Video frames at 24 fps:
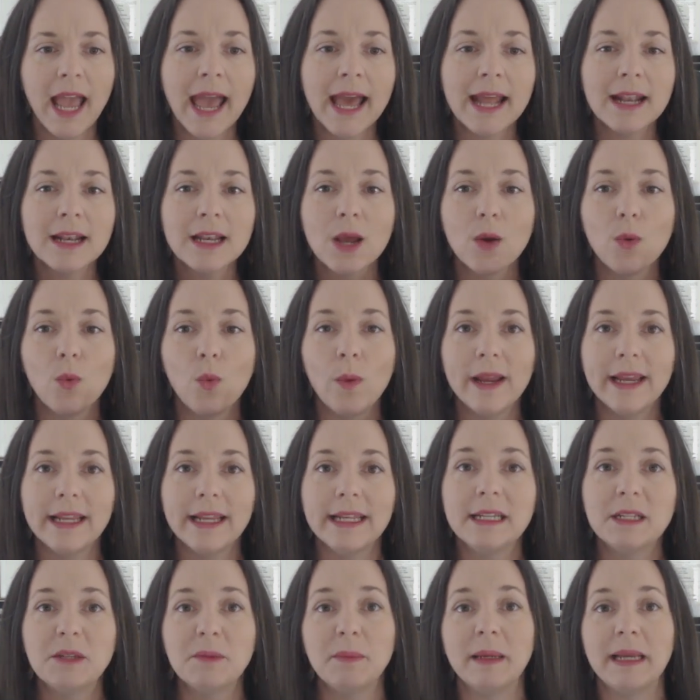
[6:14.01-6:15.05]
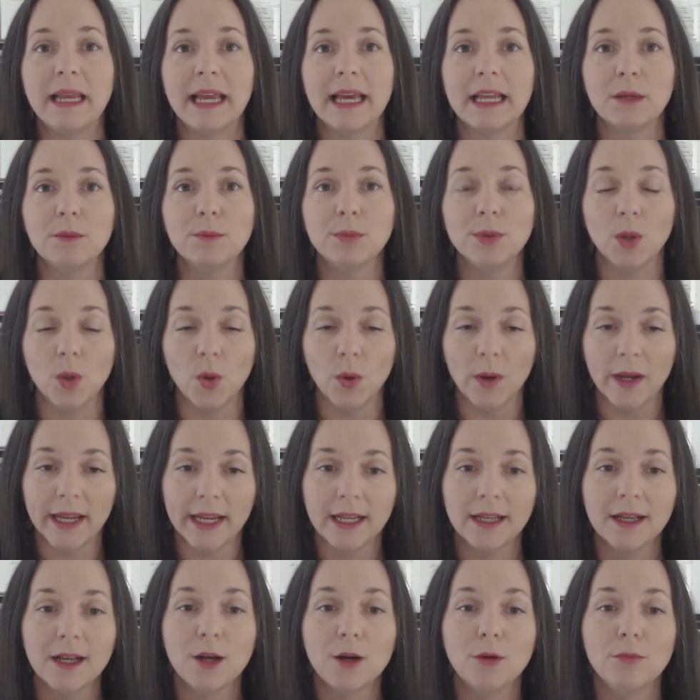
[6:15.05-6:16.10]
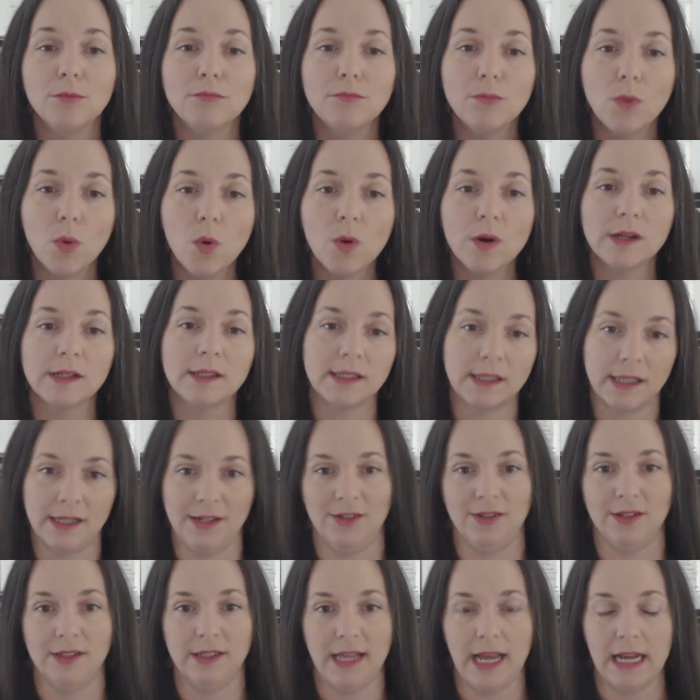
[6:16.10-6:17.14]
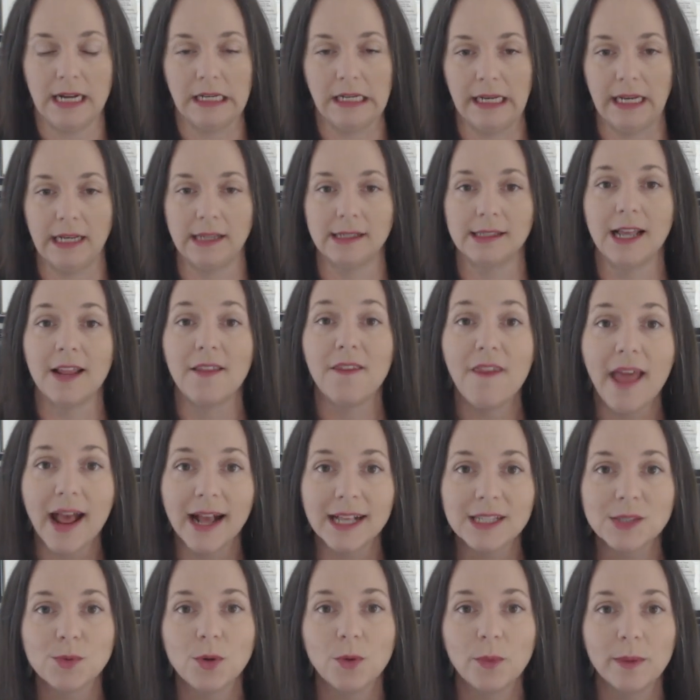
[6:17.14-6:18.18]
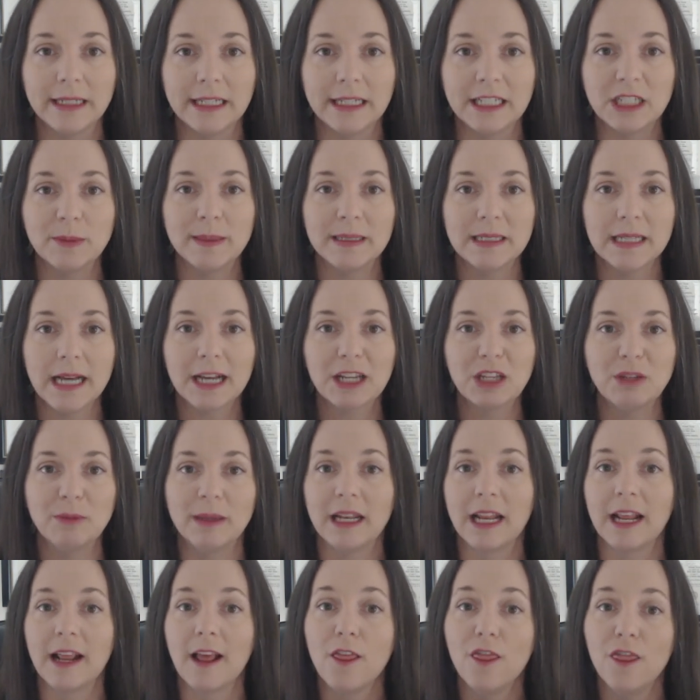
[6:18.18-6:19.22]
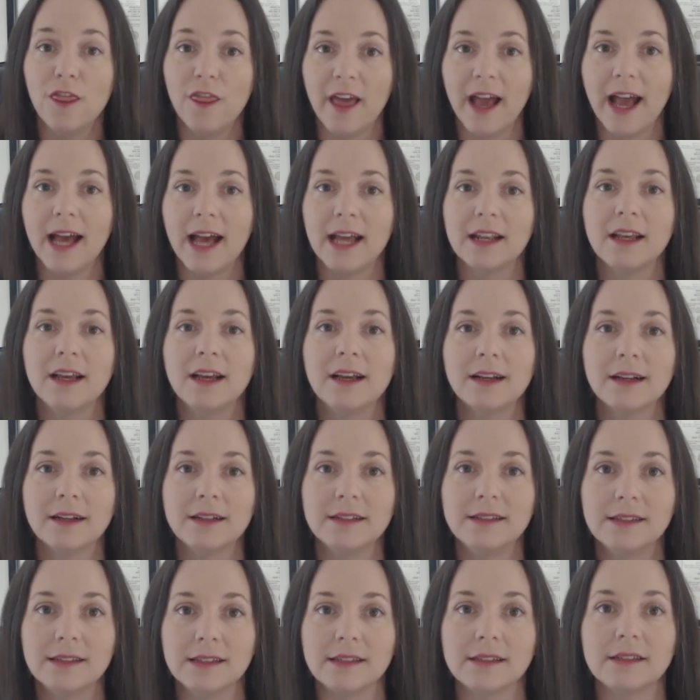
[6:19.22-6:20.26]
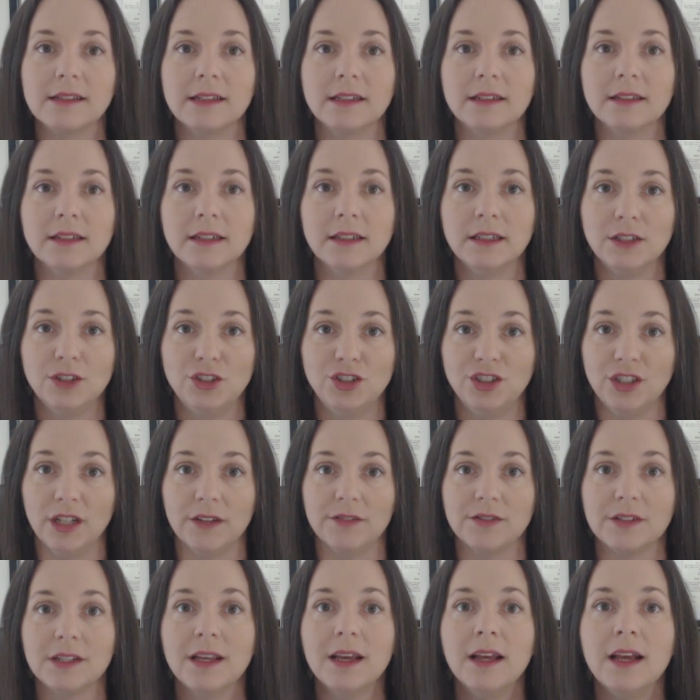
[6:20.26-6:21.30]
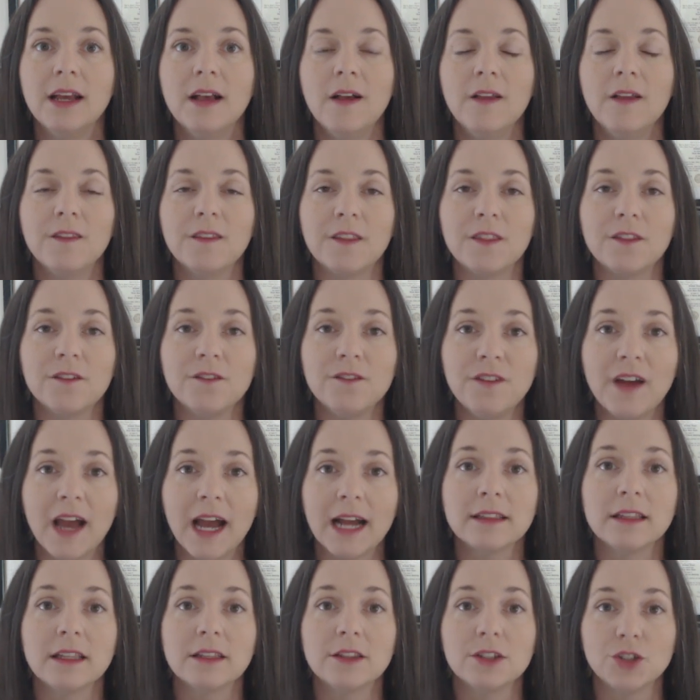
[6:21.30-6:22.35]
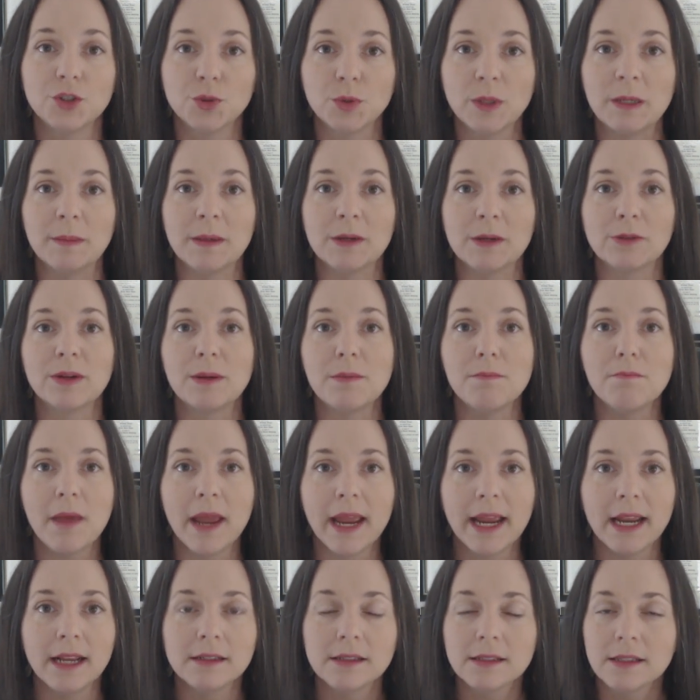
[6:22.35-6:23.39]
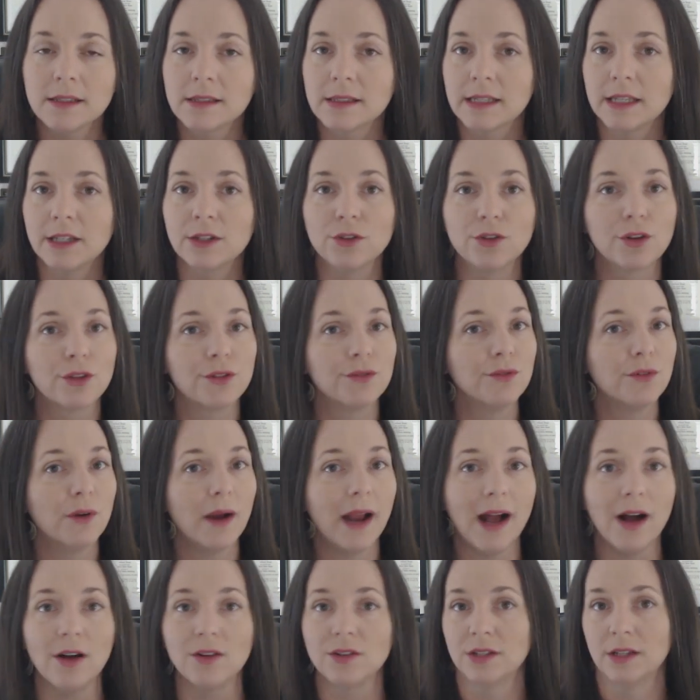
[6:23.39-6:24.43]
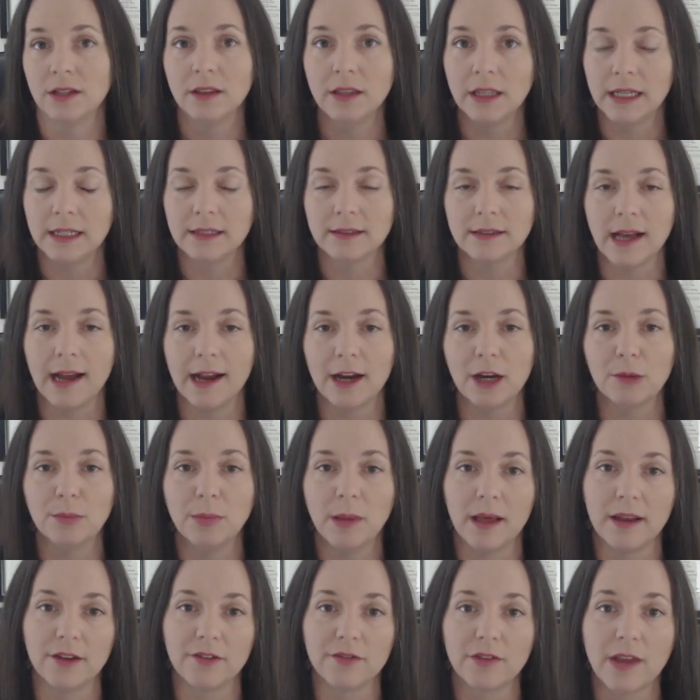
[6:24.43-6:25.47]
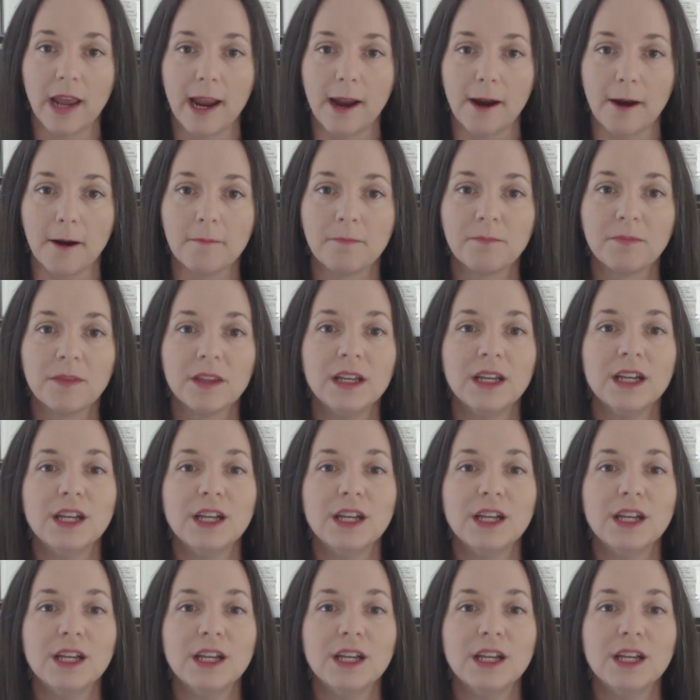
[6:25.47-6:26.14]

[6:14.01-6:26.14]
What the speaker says: And we need to begin employing more skilled techniques, and that's what we need to be documenting, that consistent shift, that the fact that the treatment remains skilled throughout the entire plan of care.